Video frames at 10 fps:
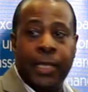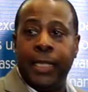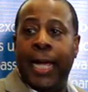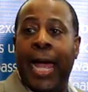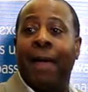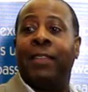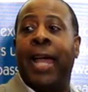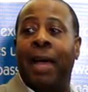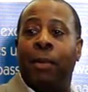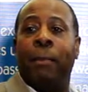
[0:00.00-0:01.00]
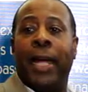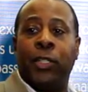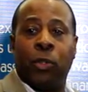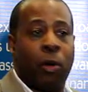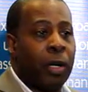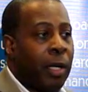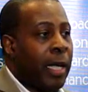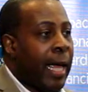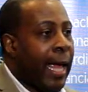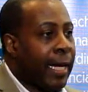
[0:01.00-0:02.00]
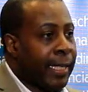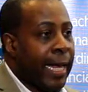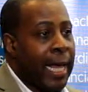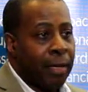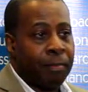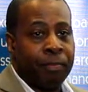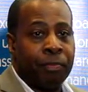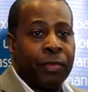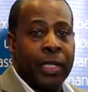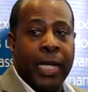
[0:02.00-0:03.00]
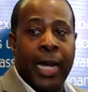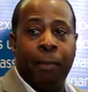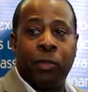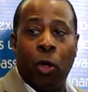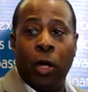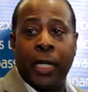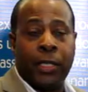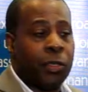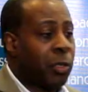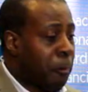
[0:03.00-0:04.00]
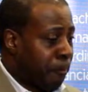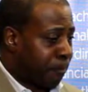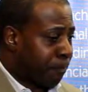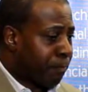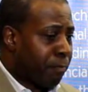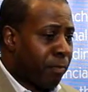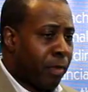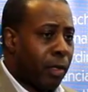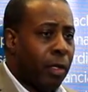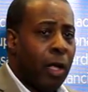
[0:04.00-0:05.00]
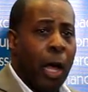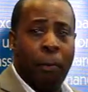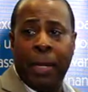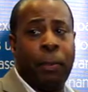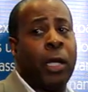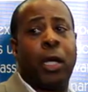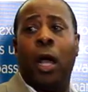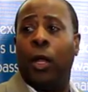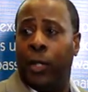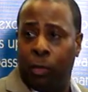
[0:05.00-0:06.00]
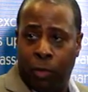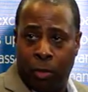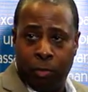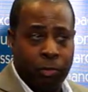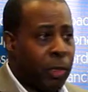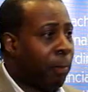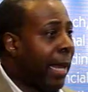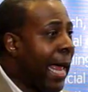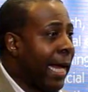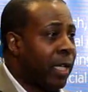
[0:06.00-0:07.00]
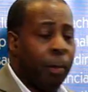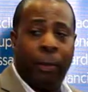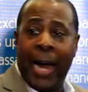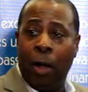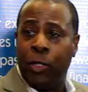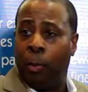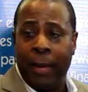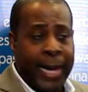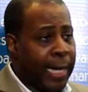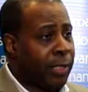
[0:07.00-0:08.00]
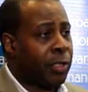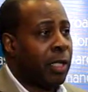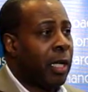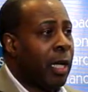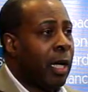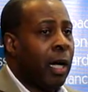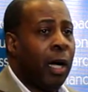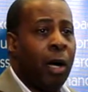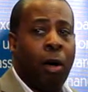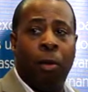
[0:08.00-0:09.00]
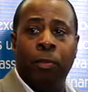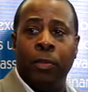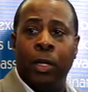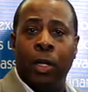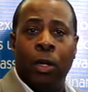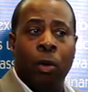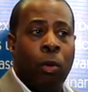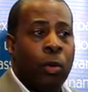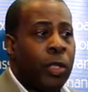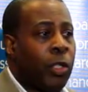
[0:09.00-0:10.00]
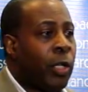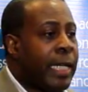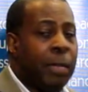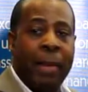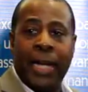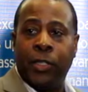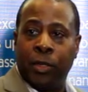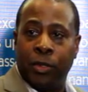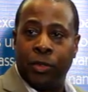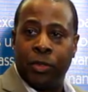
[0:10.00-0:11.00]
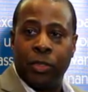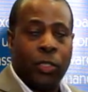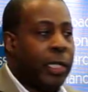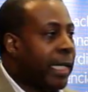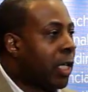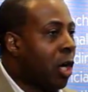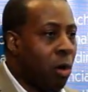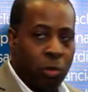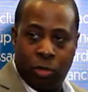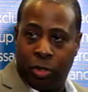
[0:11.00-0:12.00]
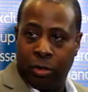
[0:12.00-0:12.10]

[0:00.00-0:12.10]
you have to have a mentor. And again, and I'm talking to our people of color in the room. You're black, you're brown, you're beige. Um, you need mentors. You need a coach.